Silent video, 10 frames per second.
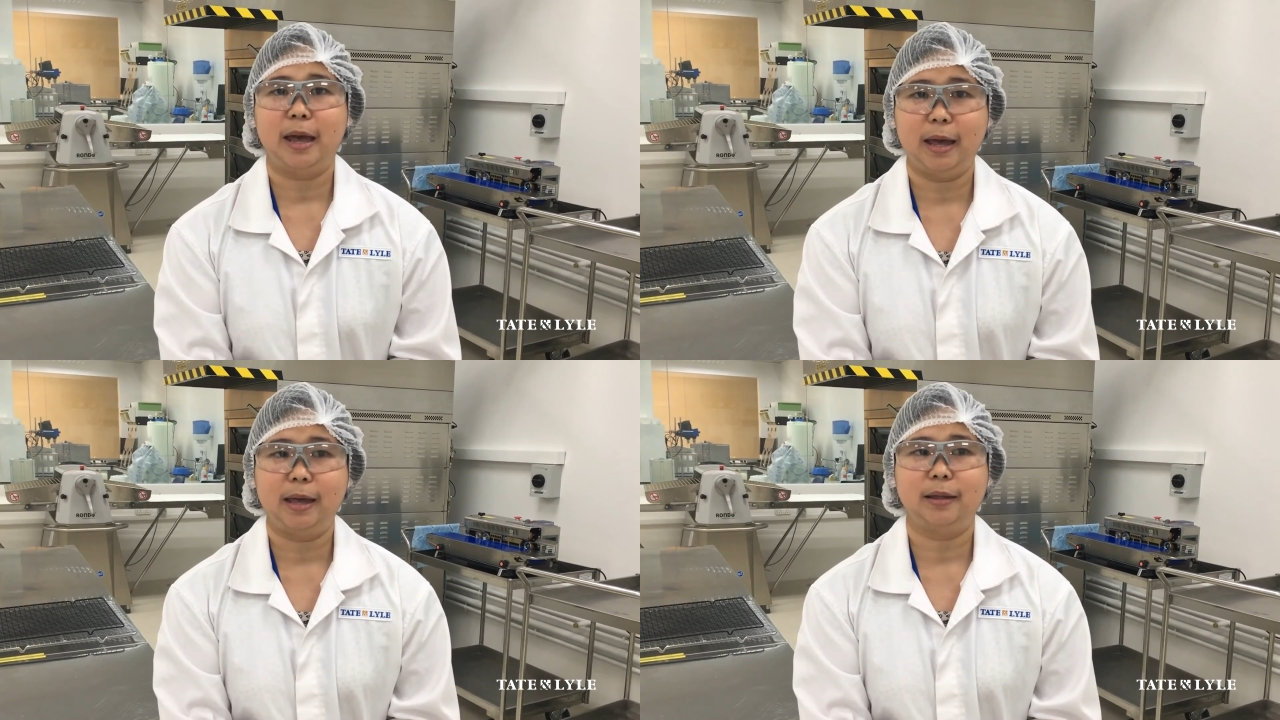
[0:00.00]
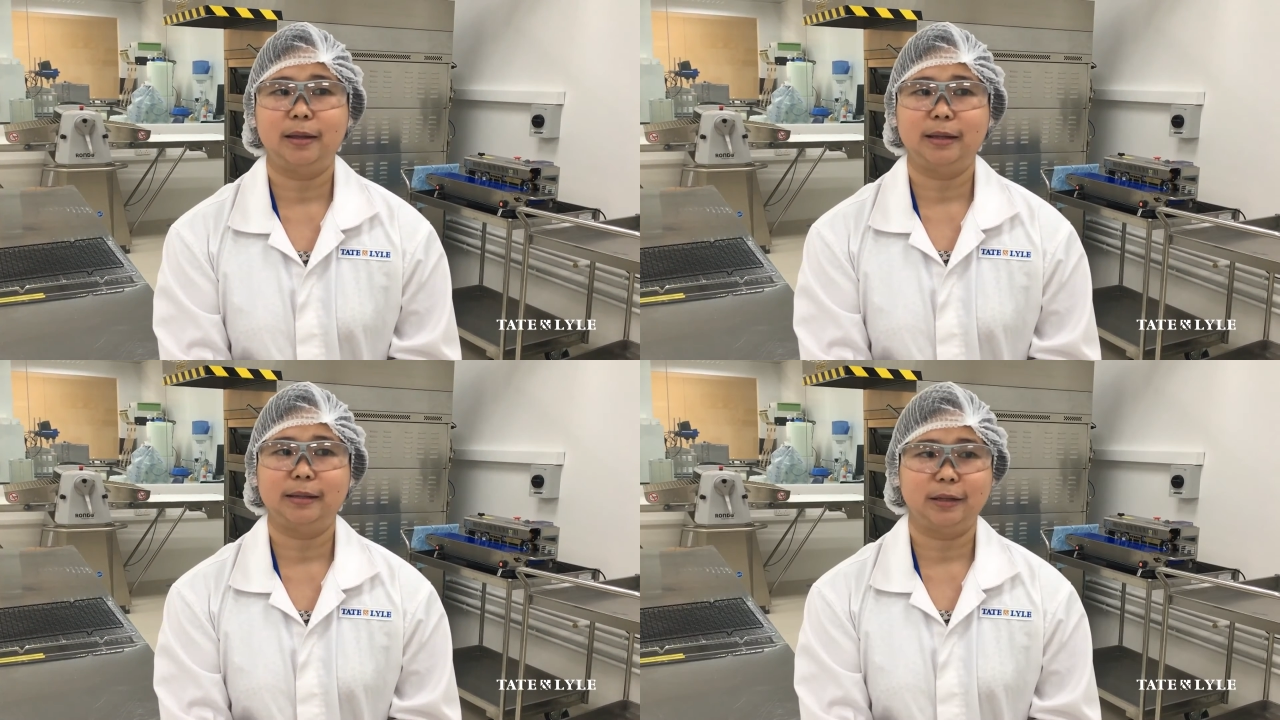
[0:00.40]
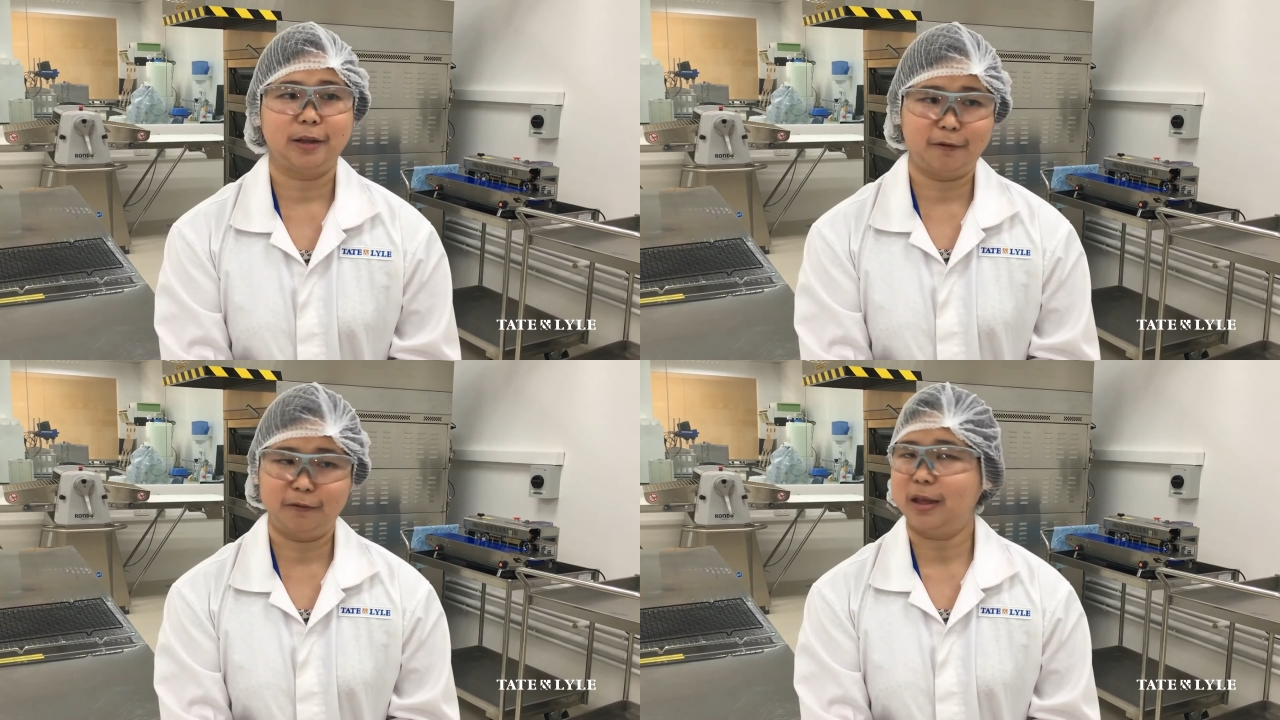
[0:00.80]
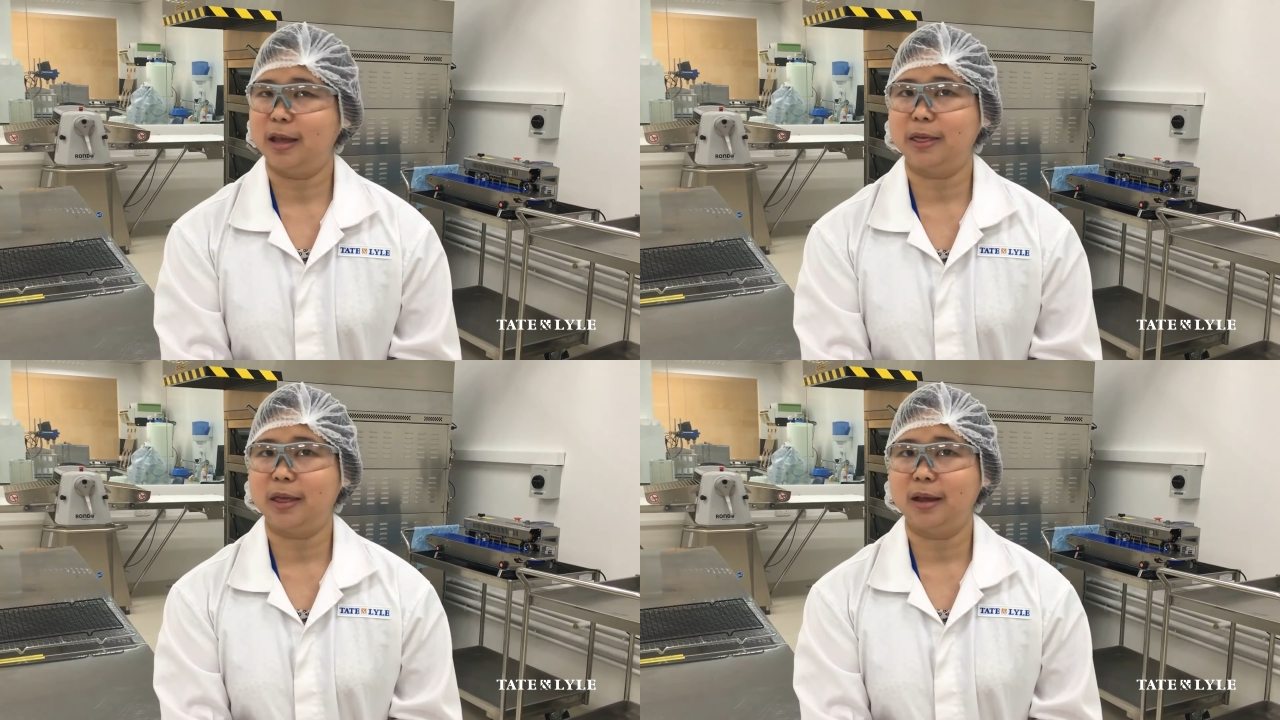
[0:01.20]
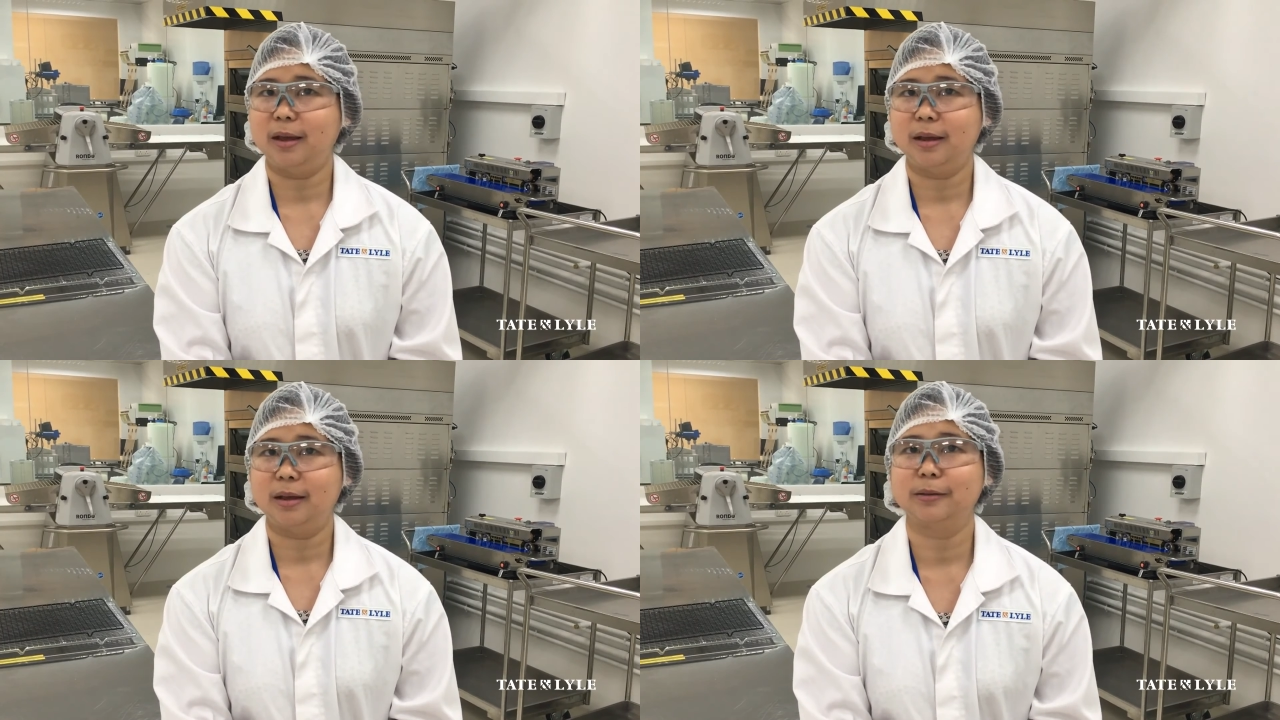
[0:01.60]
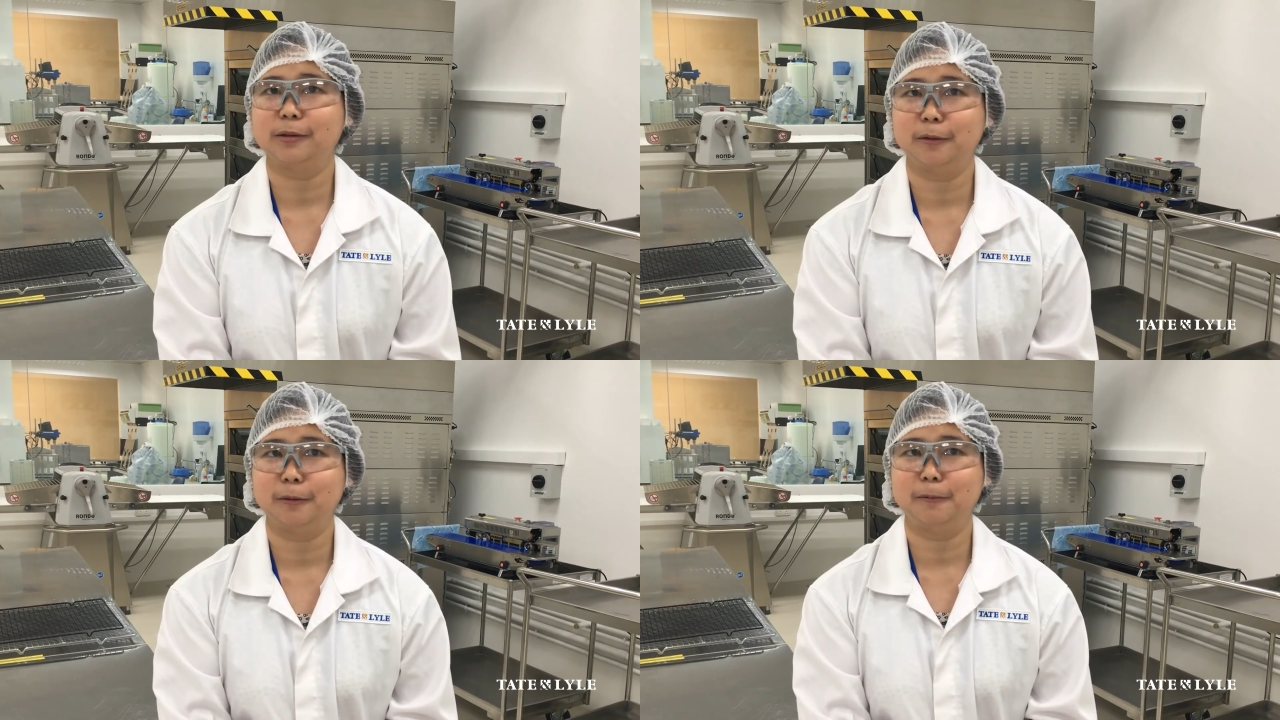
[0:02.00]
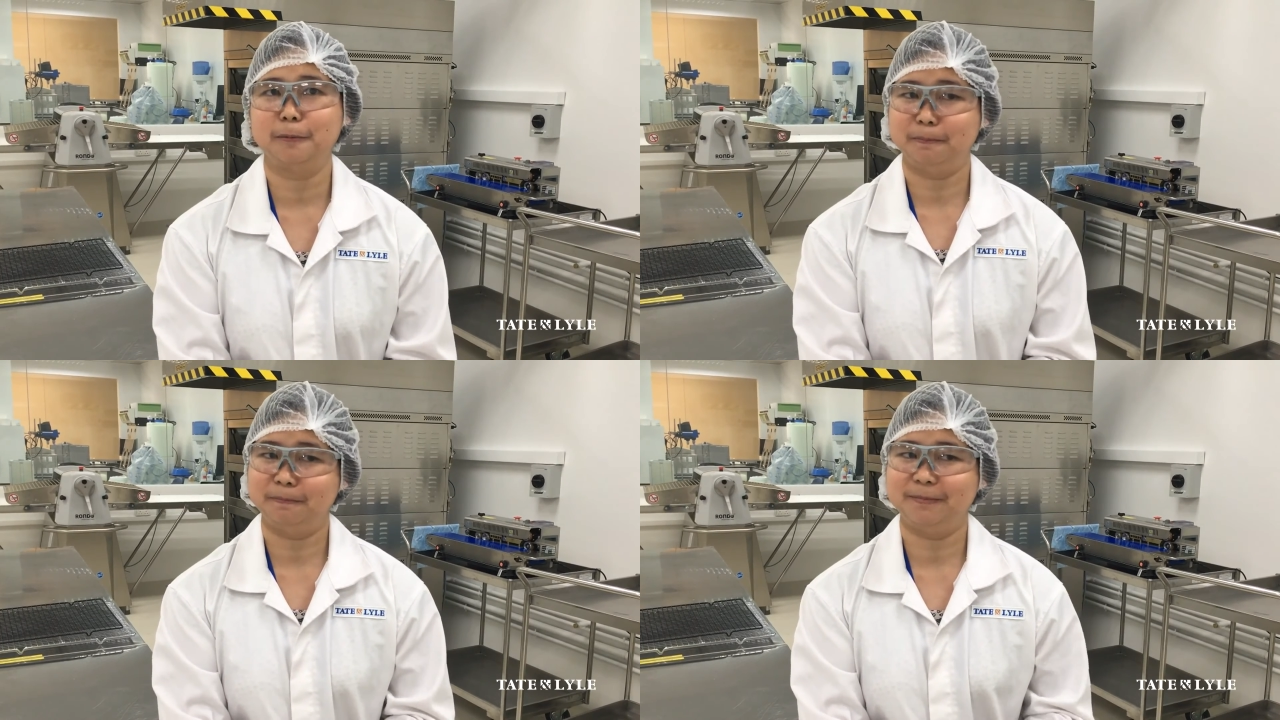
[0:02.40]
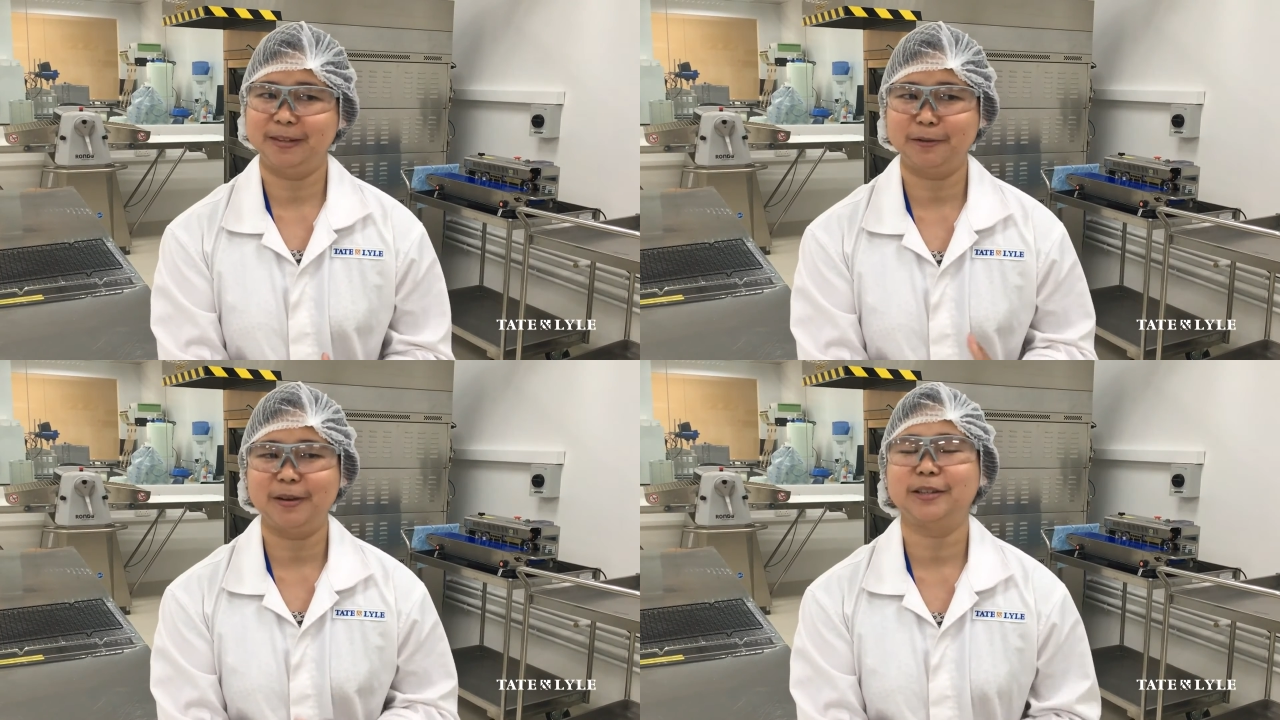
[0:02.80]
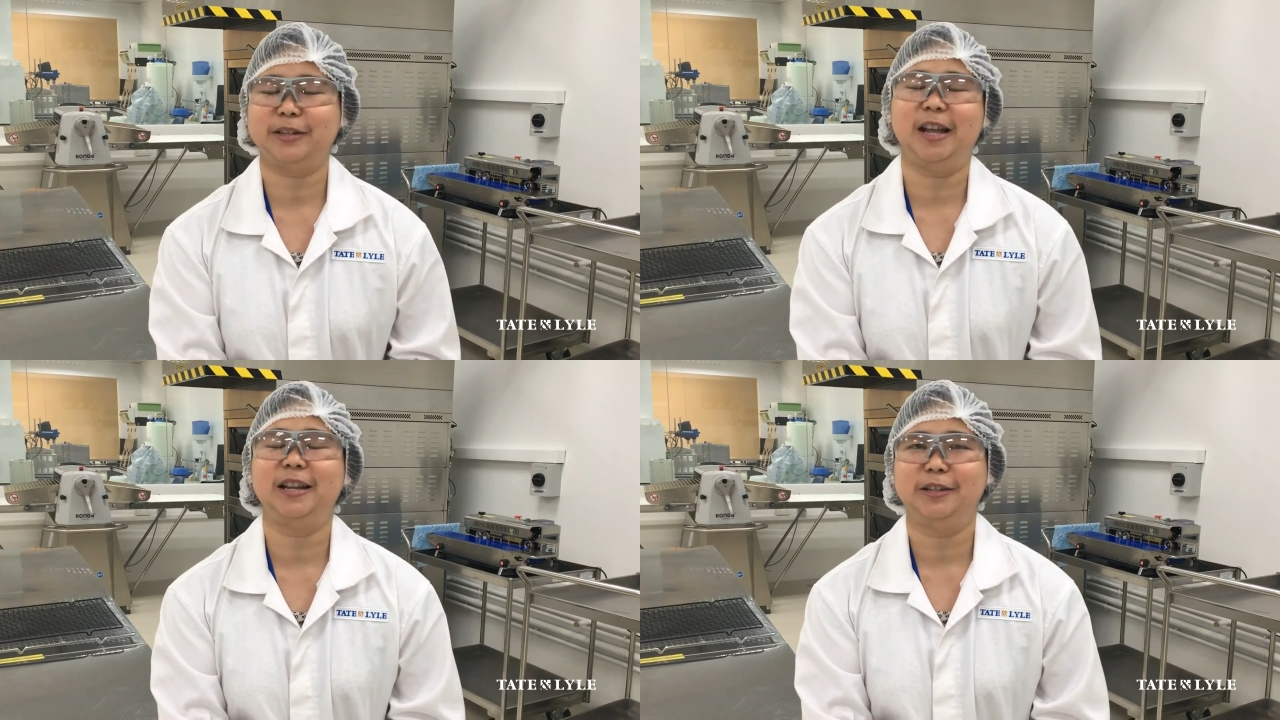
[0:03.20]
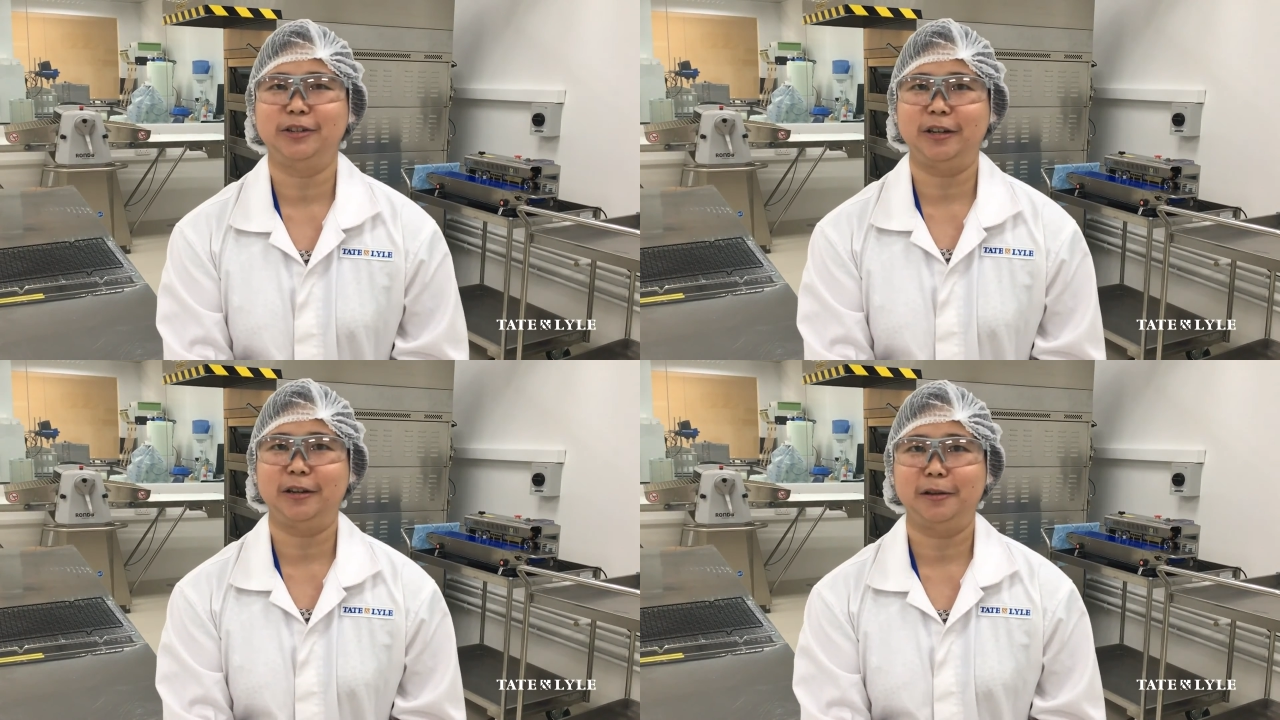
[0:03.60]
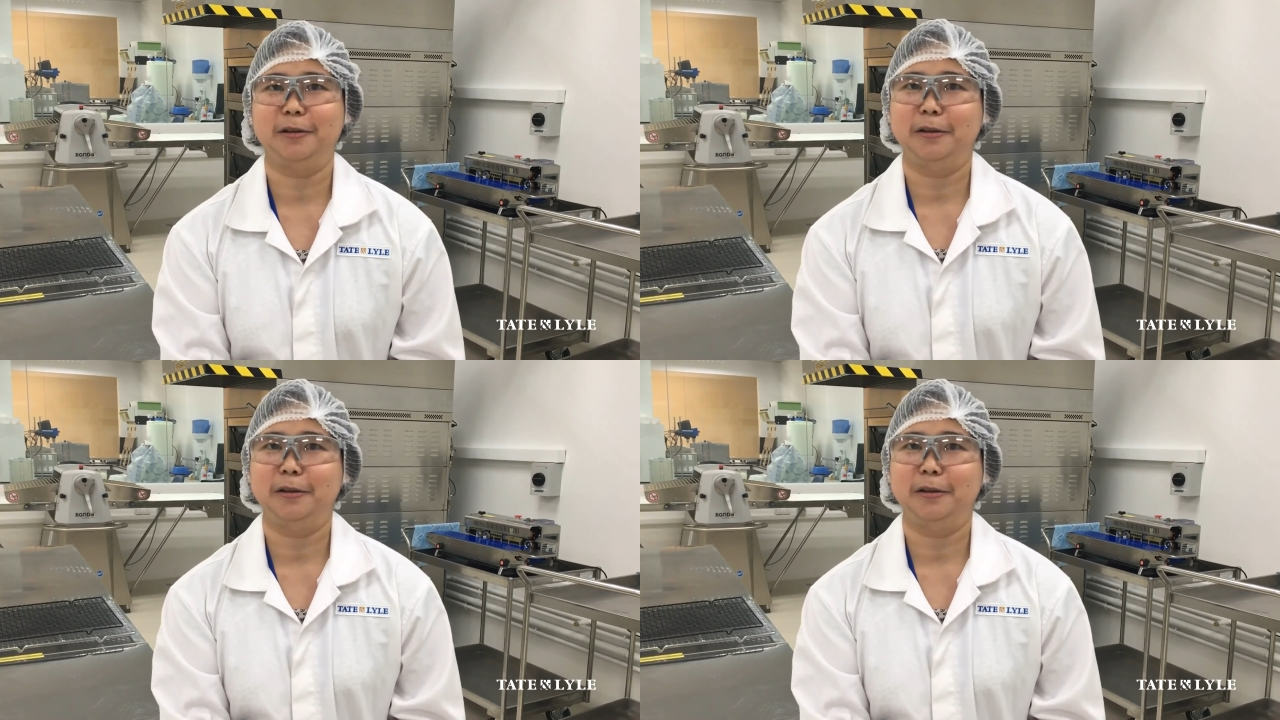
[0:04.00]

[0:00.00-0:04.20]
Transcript: and it's an everyday thing, so it's quite challenging.